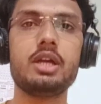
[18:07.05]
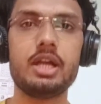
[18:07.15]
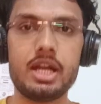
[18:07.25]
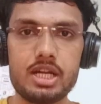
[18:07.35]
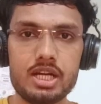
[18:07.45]

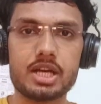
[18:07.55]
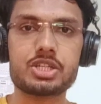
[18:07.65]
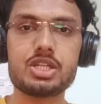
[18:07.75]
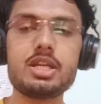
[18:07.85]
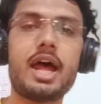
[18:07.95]

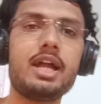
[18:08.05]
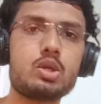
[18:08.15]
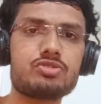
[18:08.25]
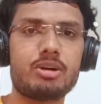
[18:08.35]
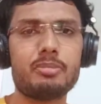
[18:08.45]
adduction, and
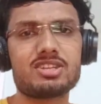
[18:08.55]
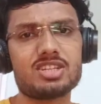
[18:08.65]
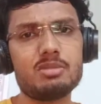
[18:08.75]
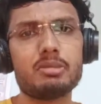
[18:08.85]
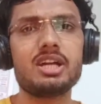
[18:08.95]
to some
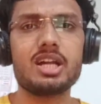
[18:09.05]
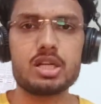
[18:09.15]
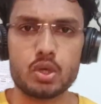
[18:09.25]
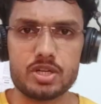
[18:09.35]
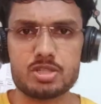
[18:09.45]
extent my deltoids,